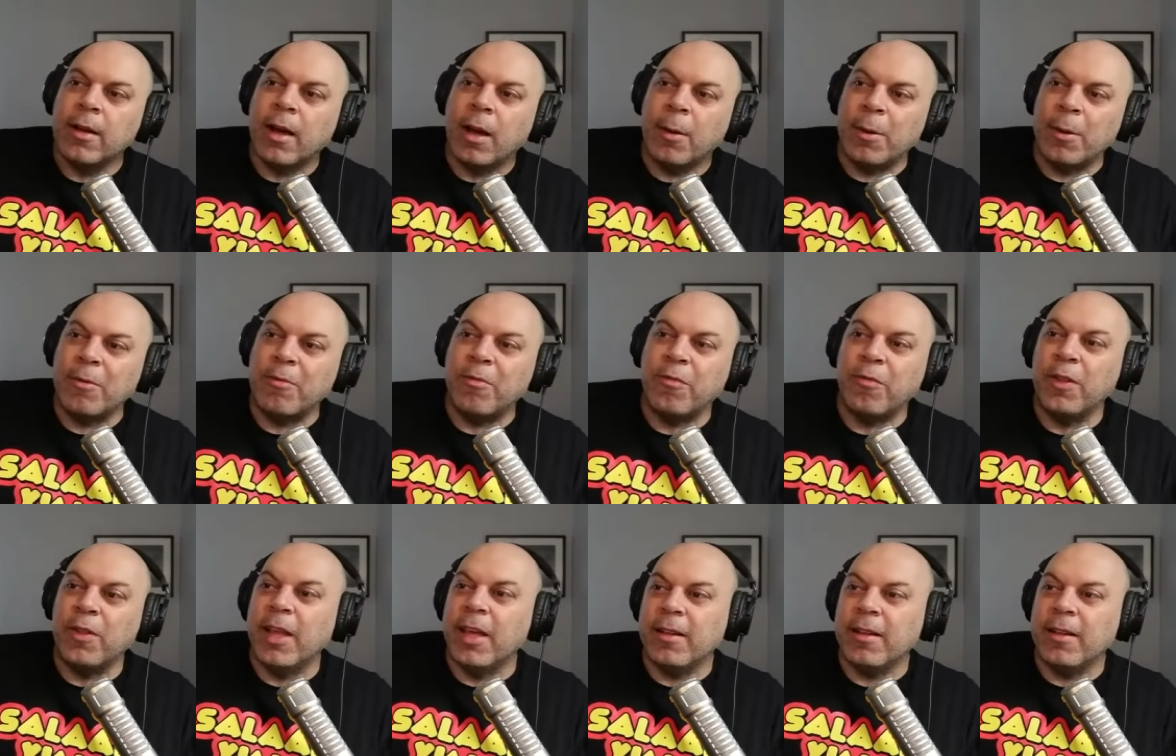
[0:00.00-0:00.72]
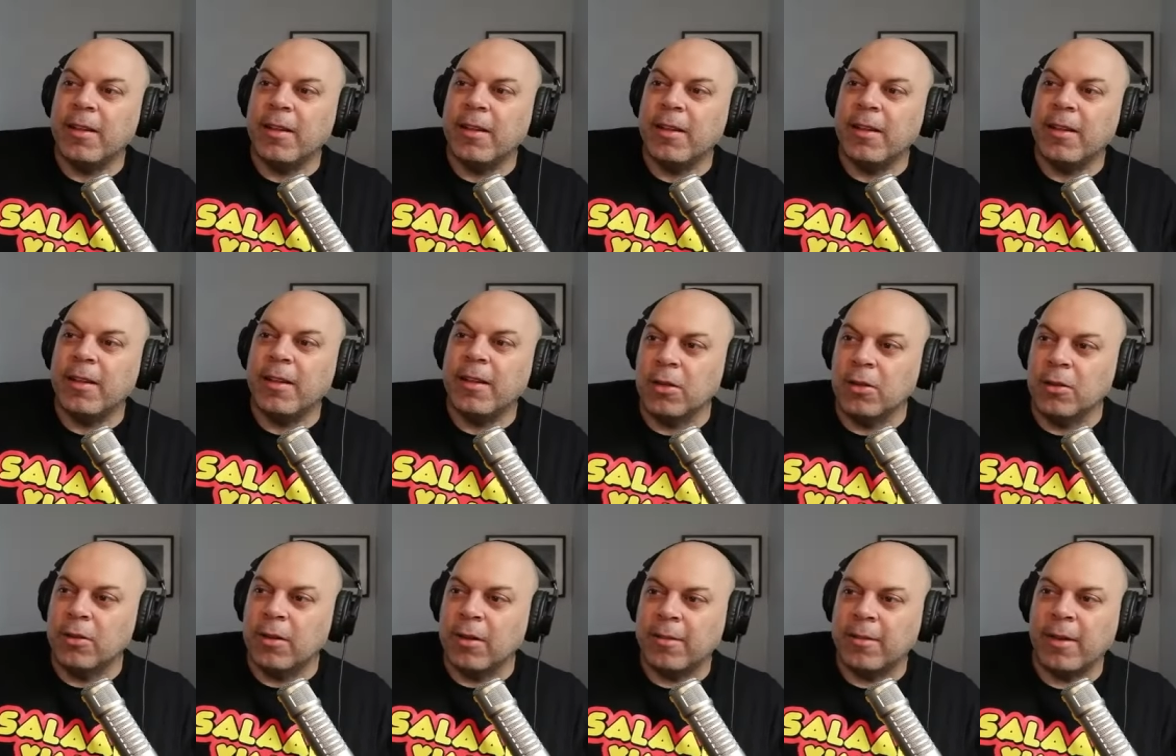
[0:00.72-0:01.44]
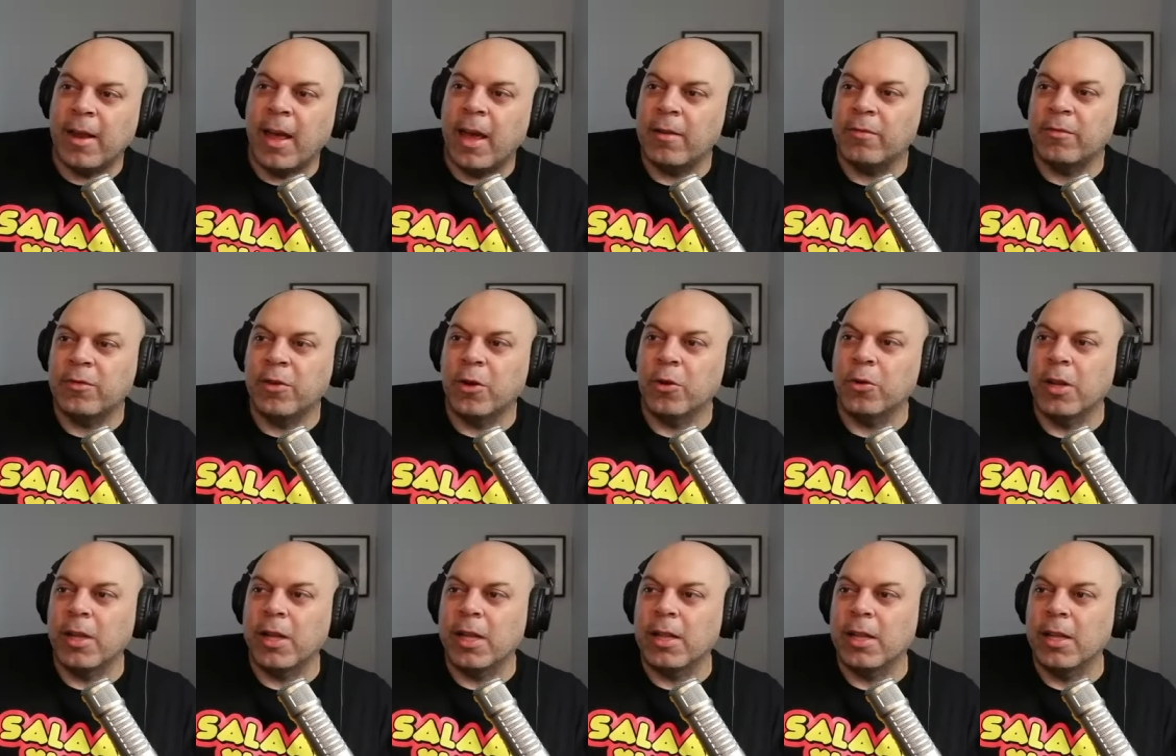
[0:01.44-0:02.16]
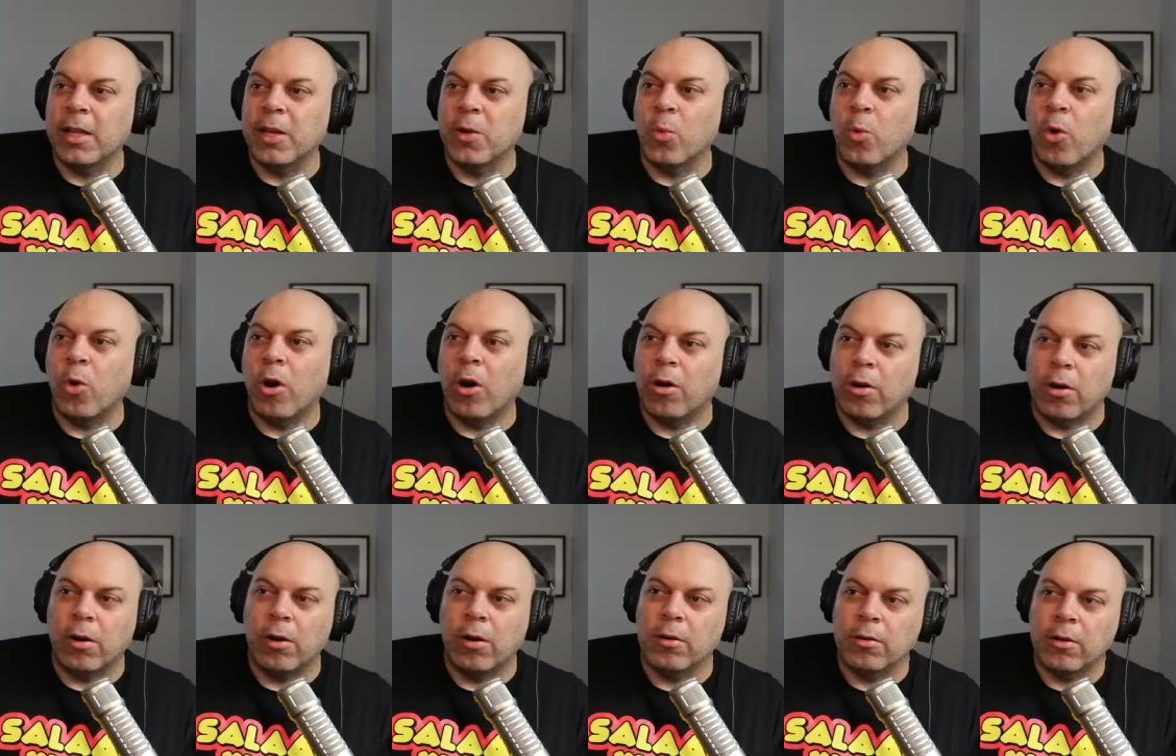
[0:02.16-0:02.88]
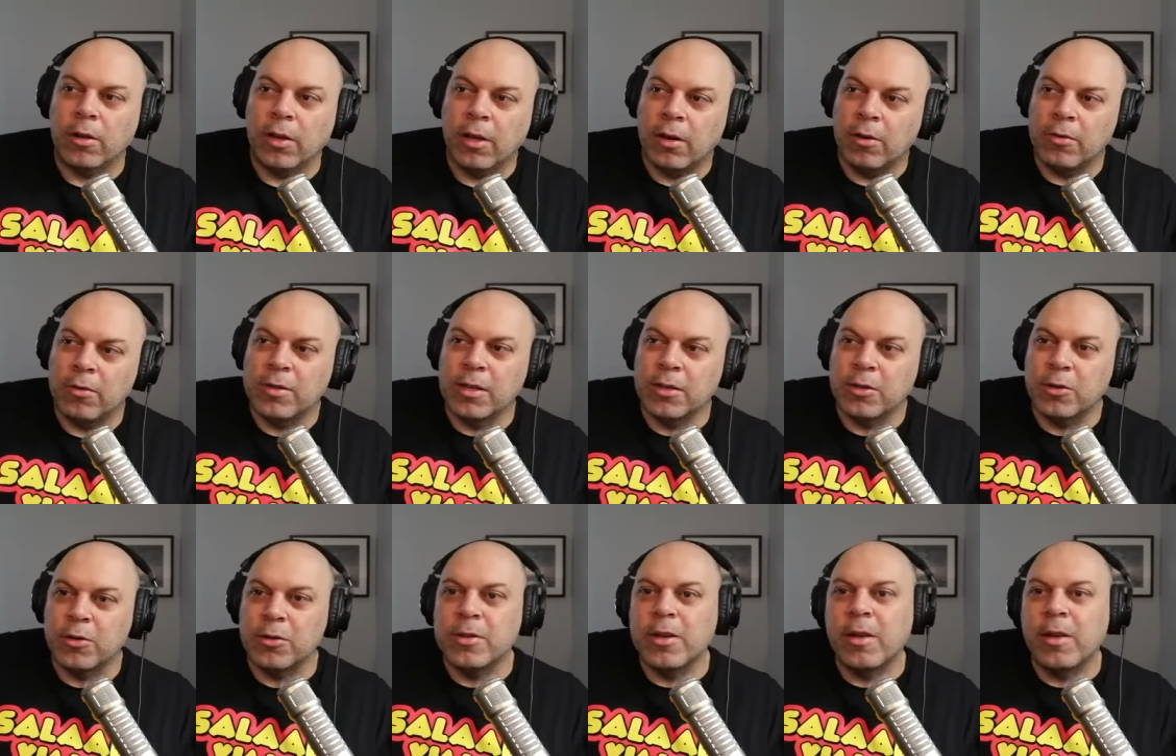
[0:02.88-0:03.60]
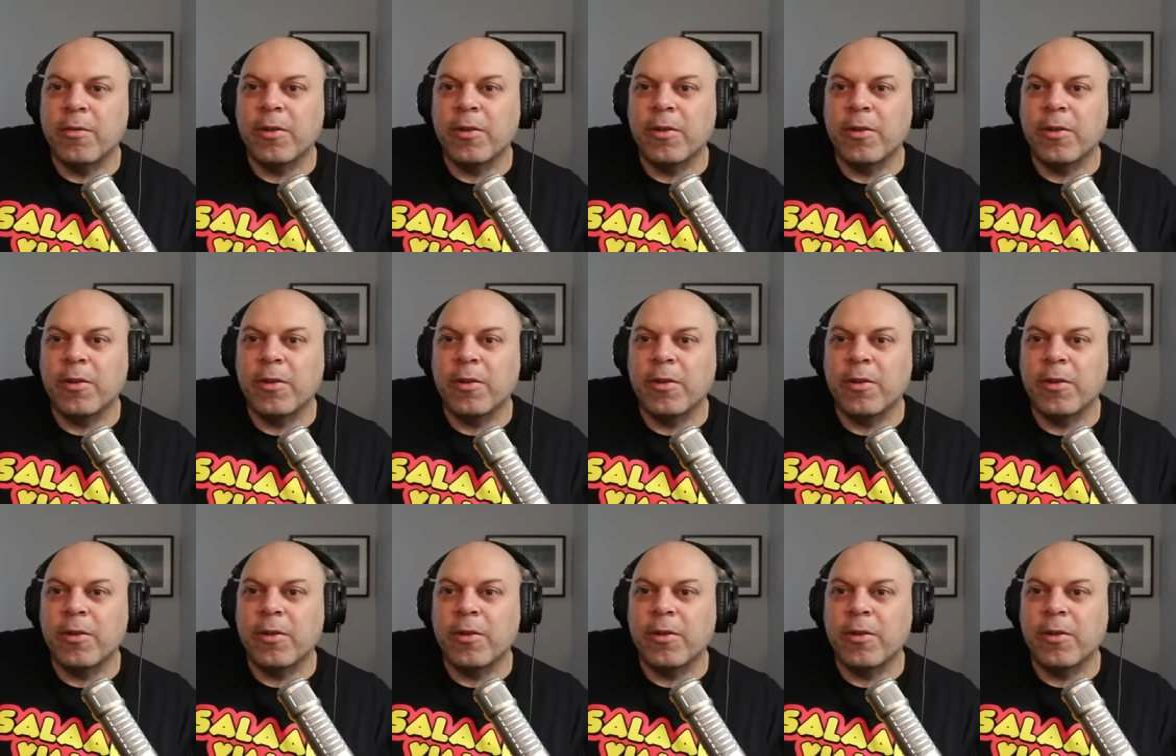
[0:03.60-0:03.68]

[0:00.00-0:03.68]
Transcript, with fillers: I mean, Flint still doesn't have totally clean water. You know, six Imagine.